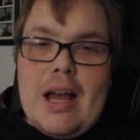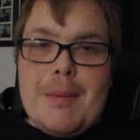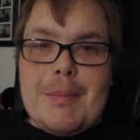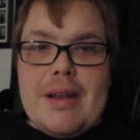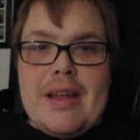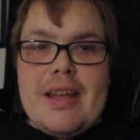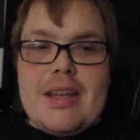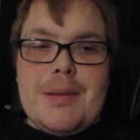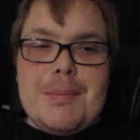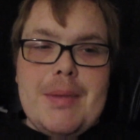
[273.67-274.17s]
I'm
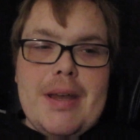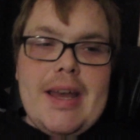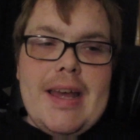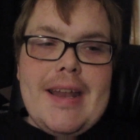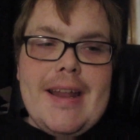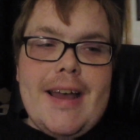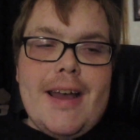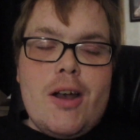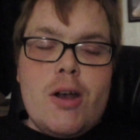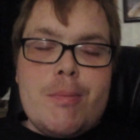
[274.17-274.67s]
gonna head to
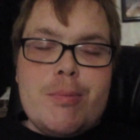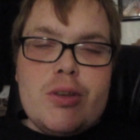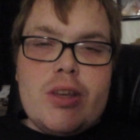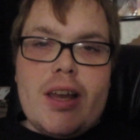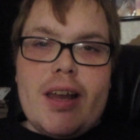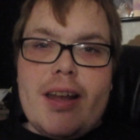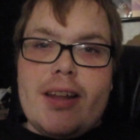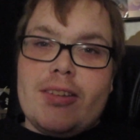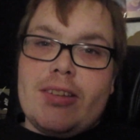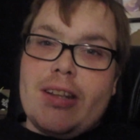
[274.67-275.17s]
bed. I hope you
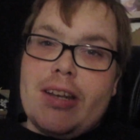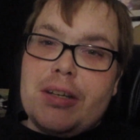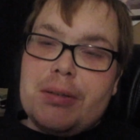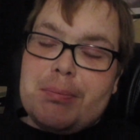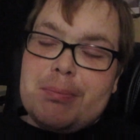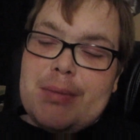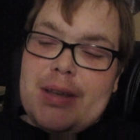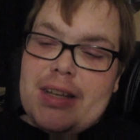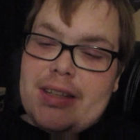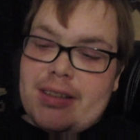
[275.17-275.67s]
guys had an
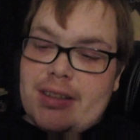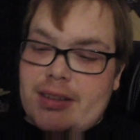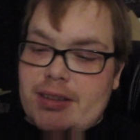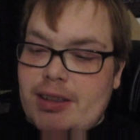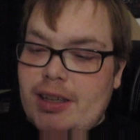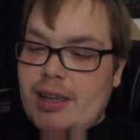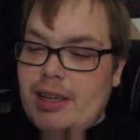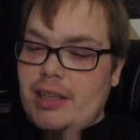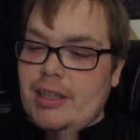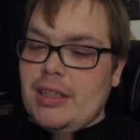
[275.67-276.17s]
amazing
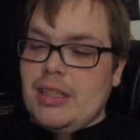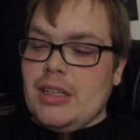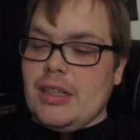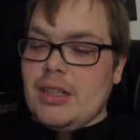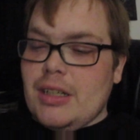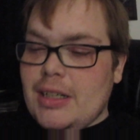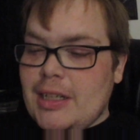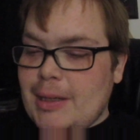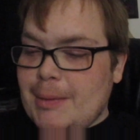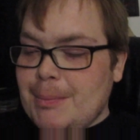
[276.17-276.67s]
day.
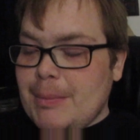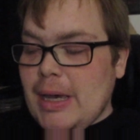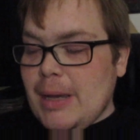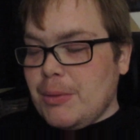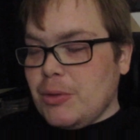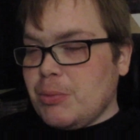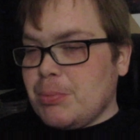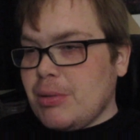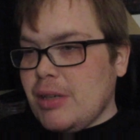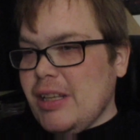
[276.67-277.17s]
Um,
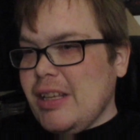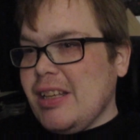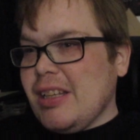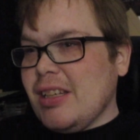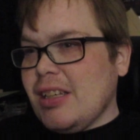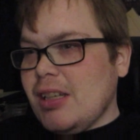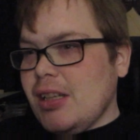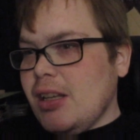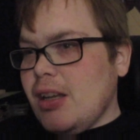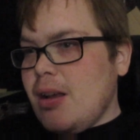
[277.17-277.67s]
mine was
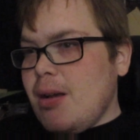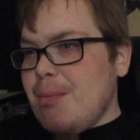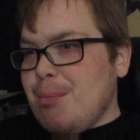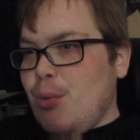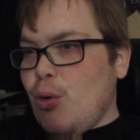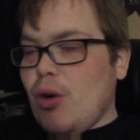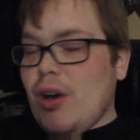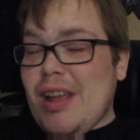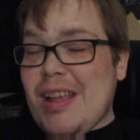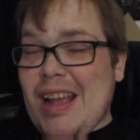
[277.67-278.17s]
pretty
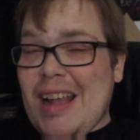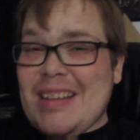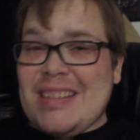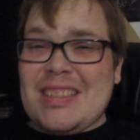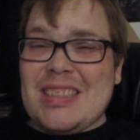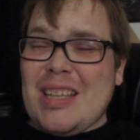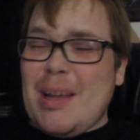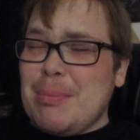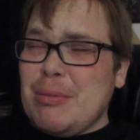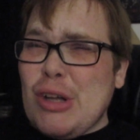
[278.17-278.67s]
boring. I
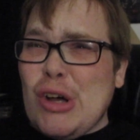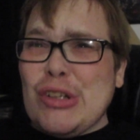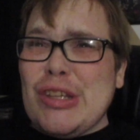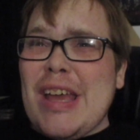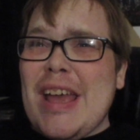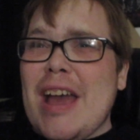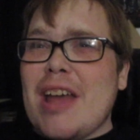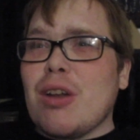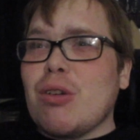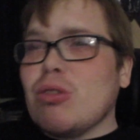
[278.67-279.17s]
slept all
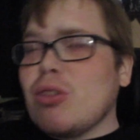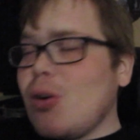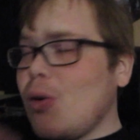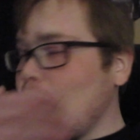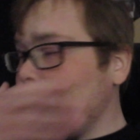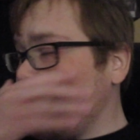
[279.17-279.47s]
day. I don't know